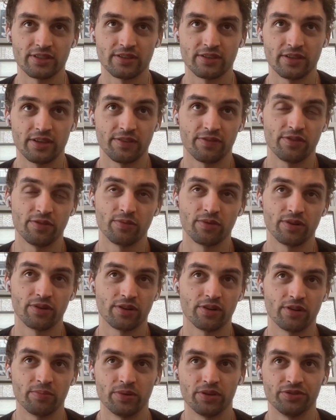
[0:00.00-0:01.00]
if you want to
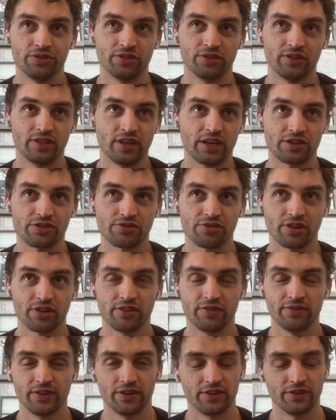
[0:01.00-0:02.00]
go build your docstring
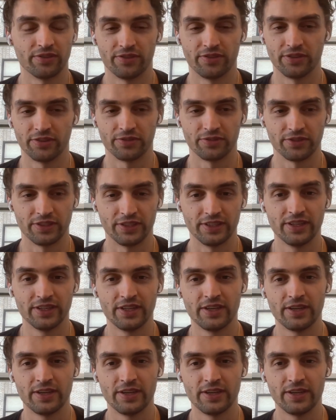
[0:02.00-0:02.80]
converter, feel free.